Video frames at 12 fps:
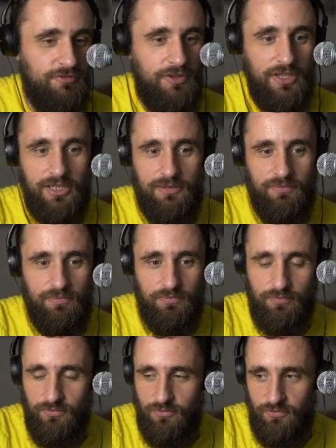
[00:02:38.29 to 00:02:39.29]
feeling
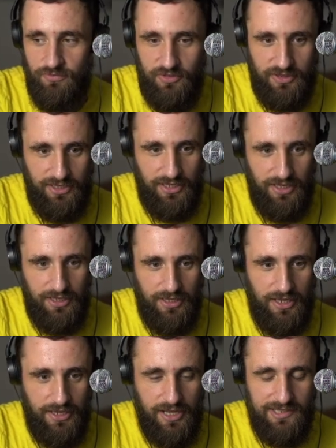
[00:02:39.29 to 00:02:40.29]
like
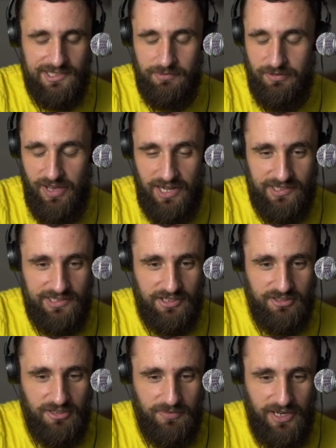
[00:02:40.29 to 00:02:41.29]
I got some Havana
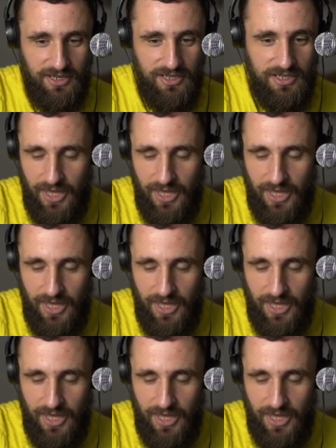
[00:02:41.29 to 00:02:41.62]
syndrome now.